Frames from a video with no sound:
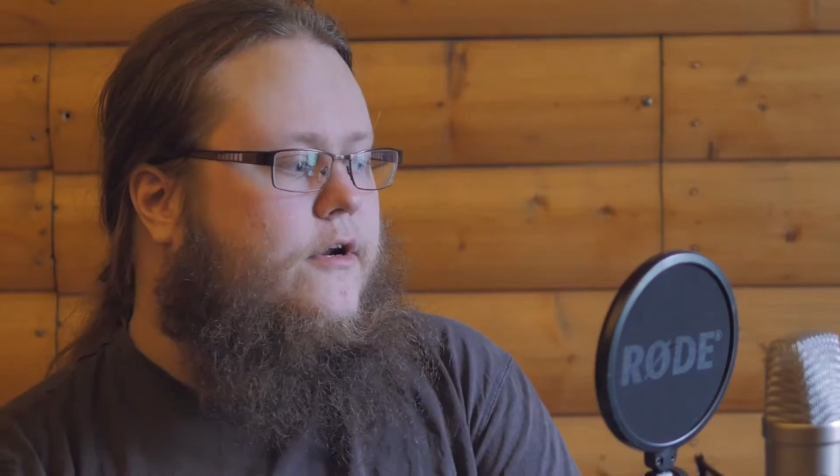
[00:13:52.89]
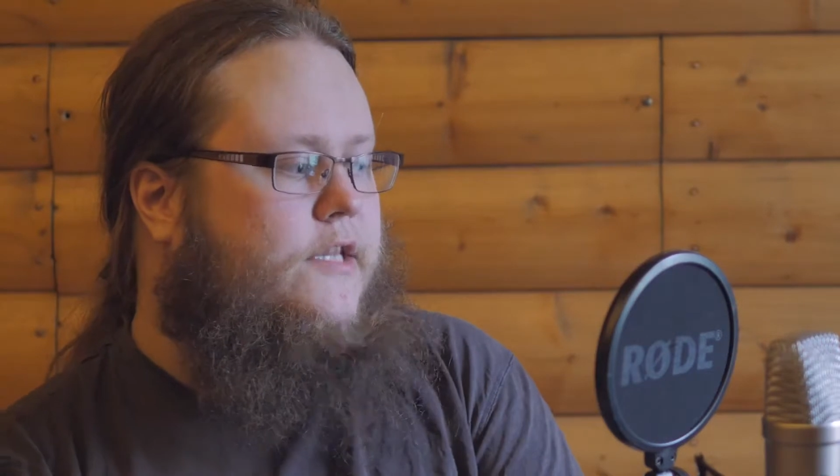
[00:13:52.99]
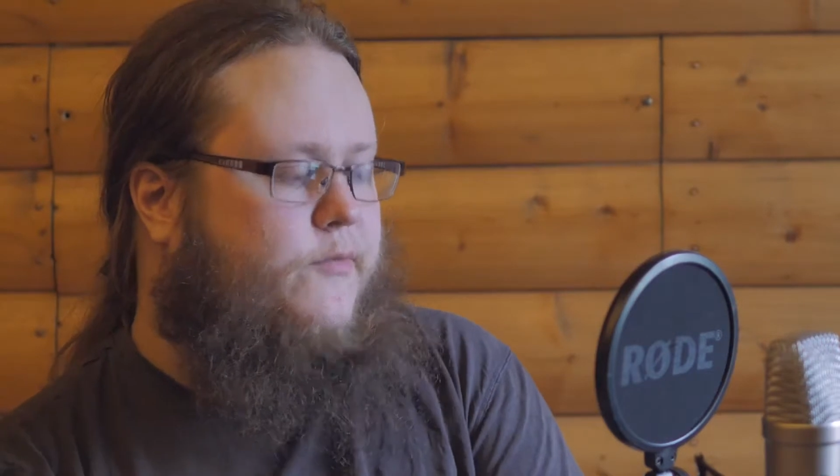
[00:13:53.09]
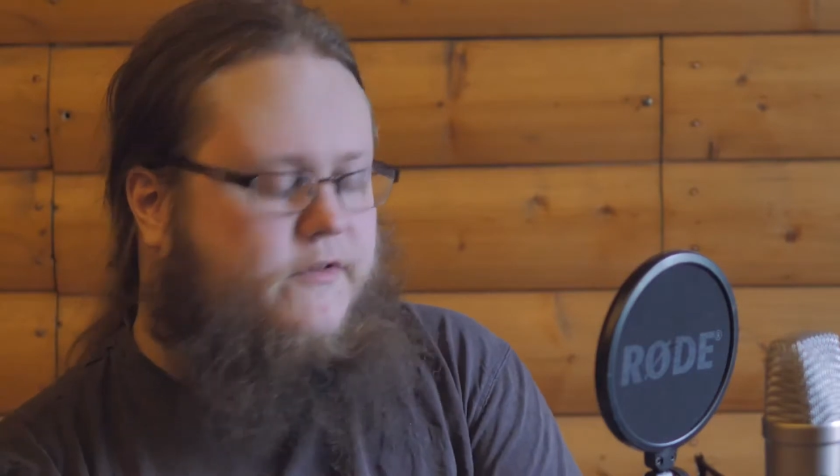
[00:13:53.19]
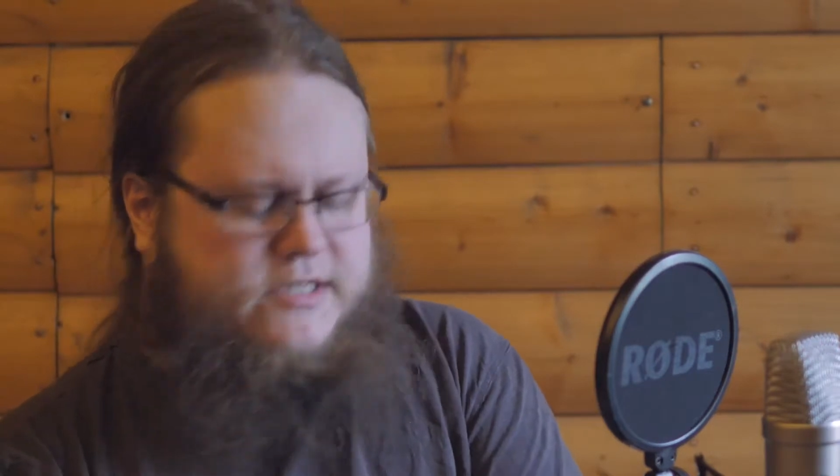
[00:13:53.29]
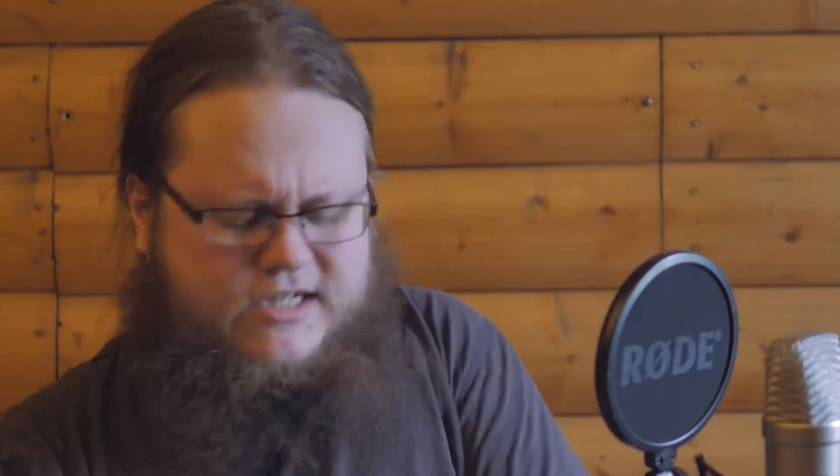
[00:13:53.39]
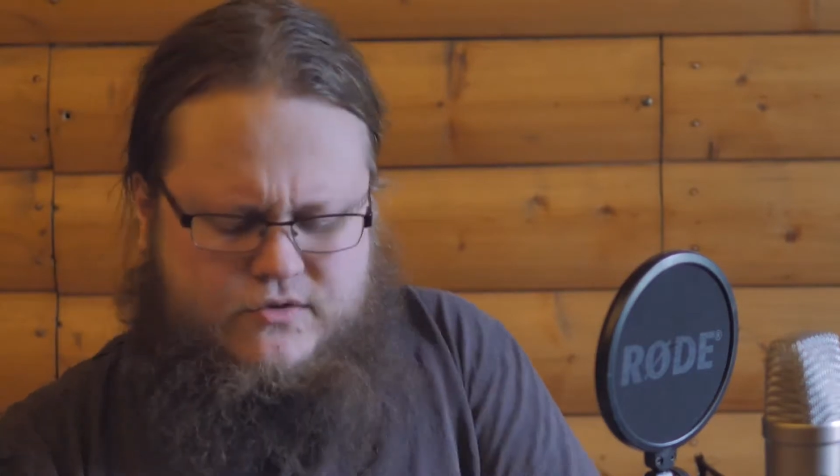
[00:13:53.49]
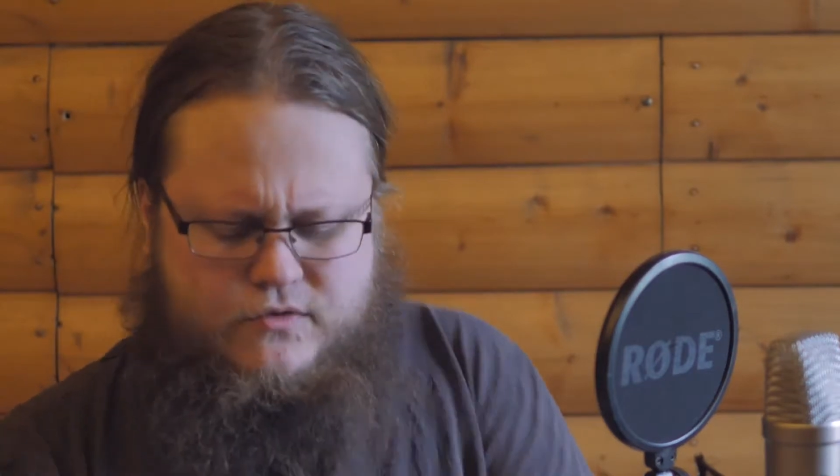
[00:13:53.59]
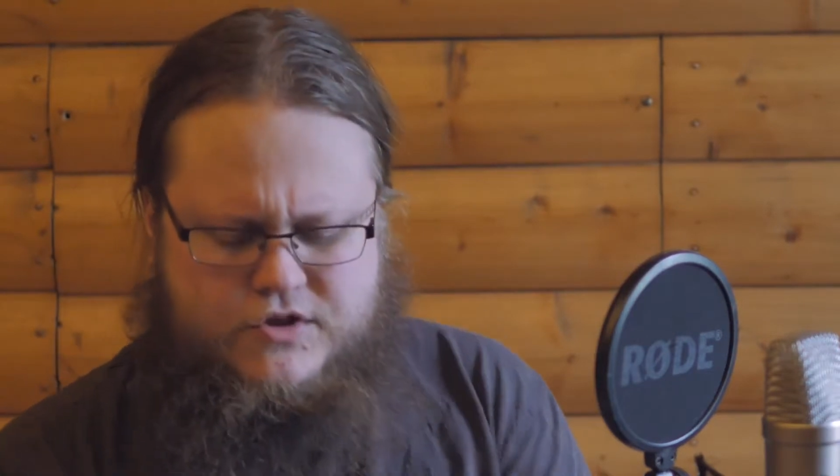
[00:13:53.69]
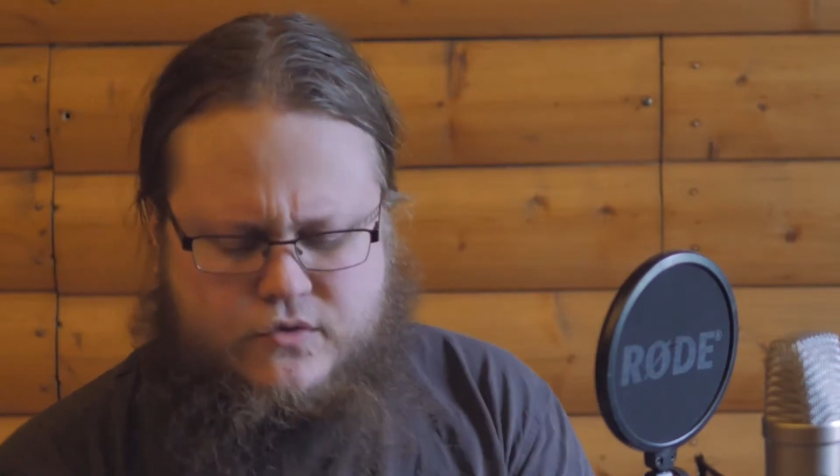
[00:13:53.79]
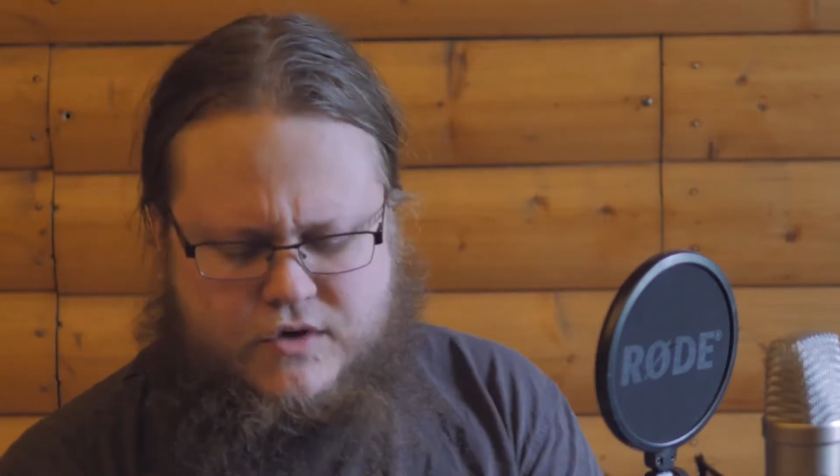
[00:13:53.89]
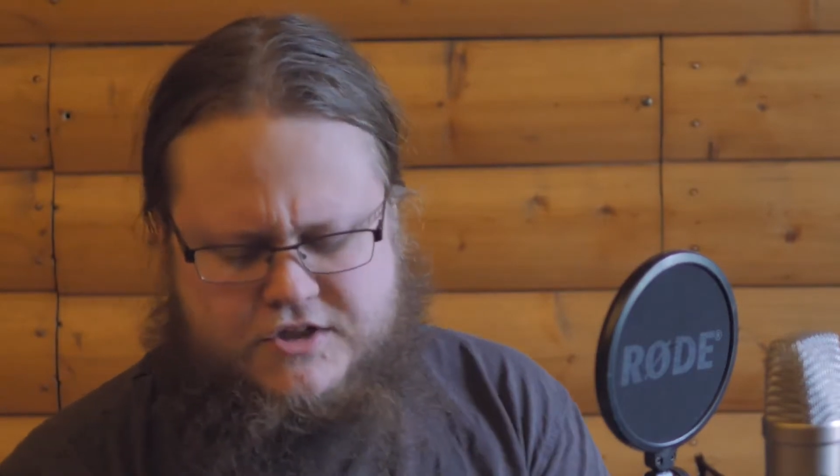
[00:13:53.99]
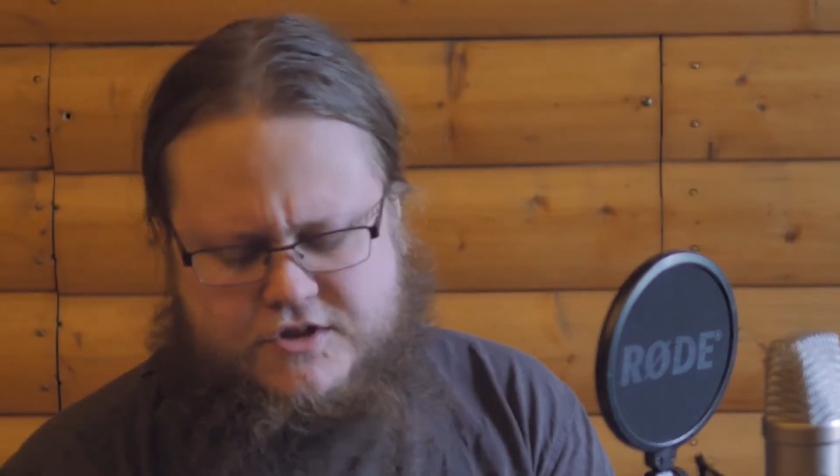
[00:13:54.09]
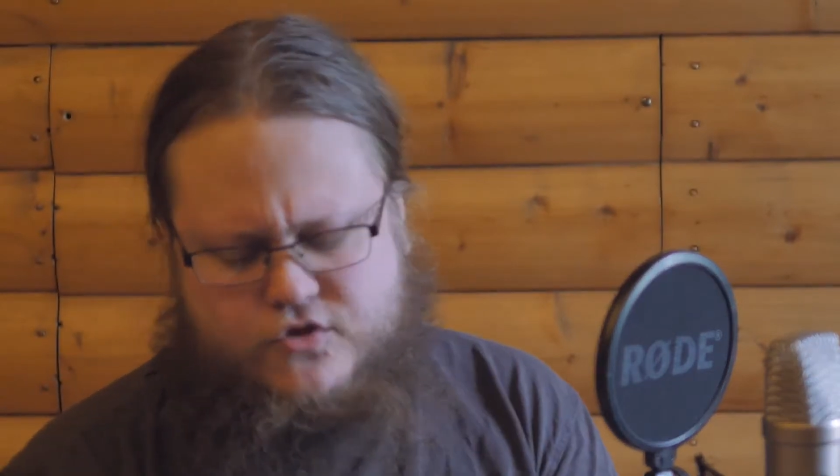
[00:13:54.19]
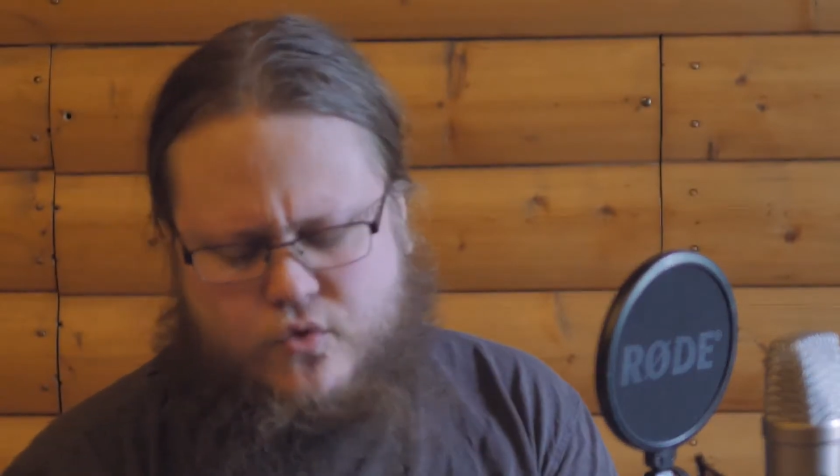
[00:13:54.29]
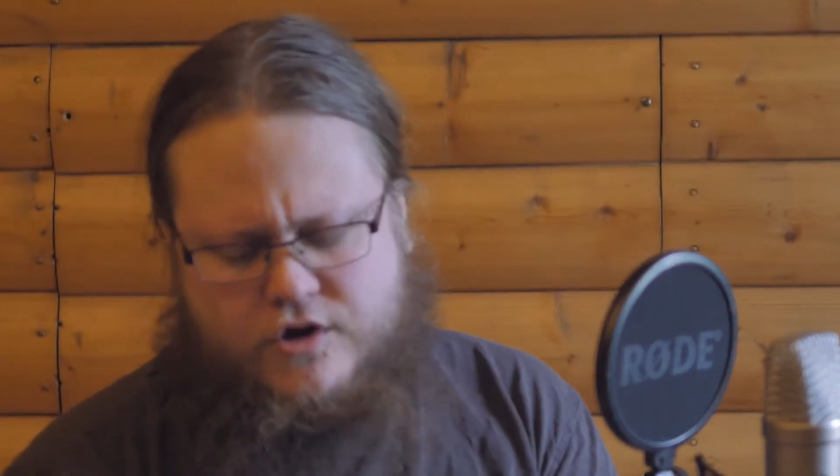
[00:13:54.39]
in the previous questions